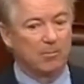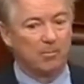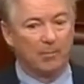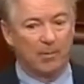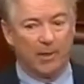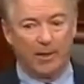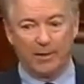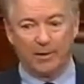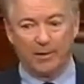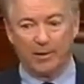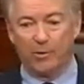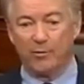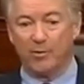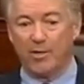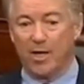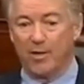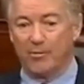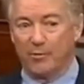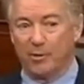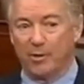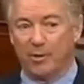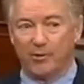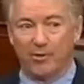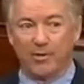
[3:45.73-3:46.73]
I didn't go down
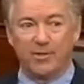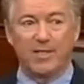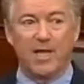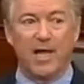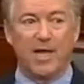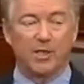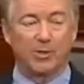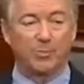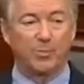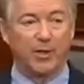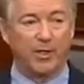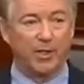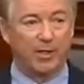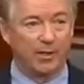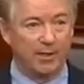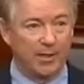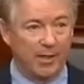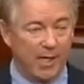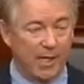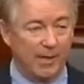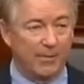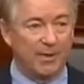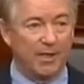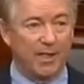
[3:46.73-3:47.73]
there on the taxpayer dime,